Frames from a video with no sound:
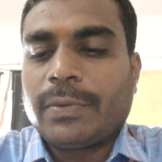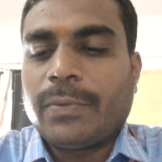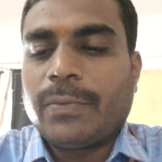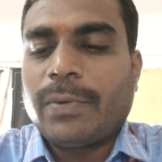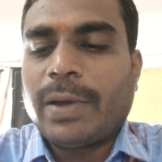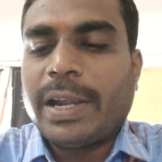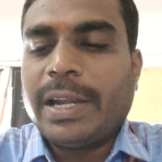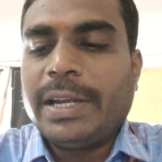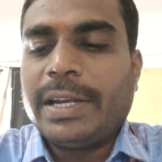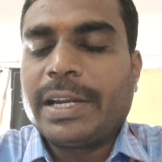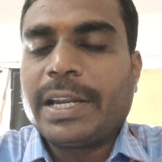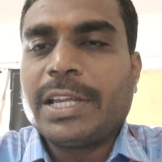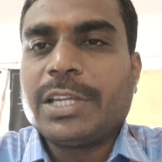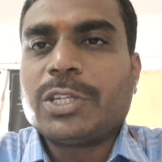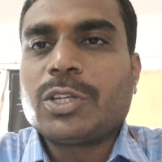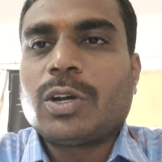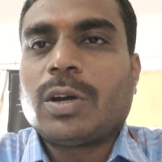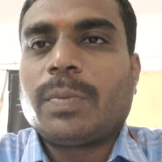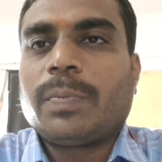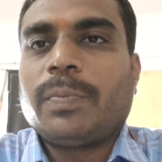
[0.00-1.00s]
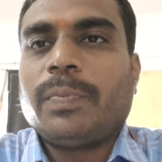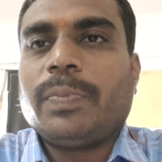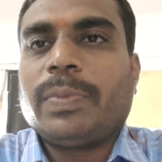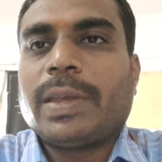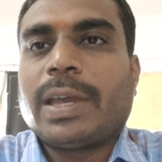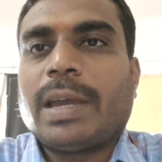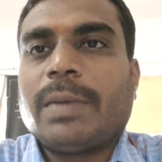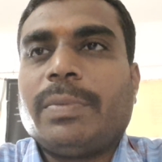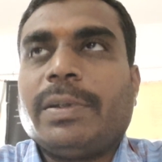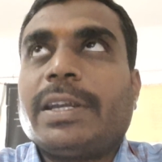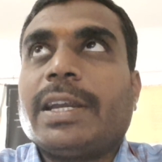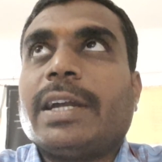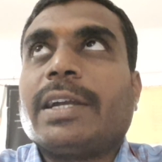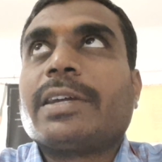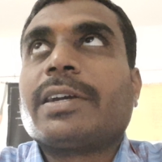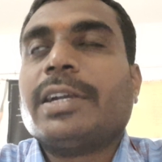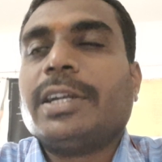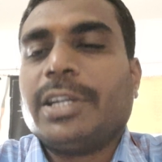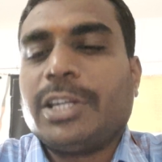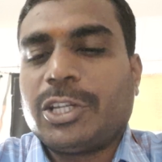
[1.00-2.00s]
wide range of
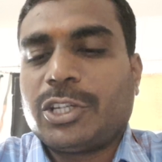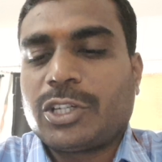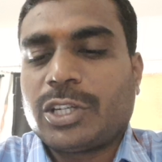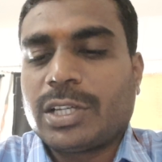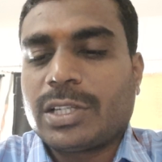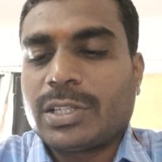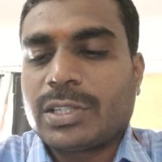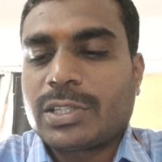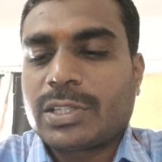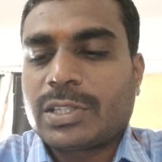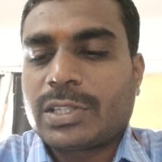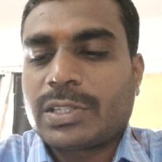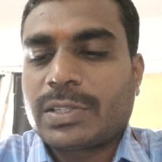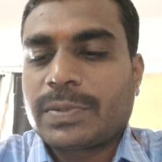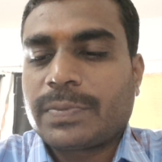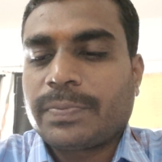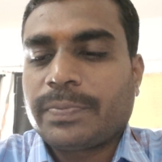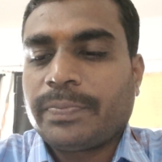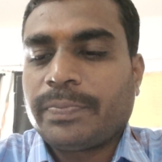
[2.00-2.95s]
habitat conditions.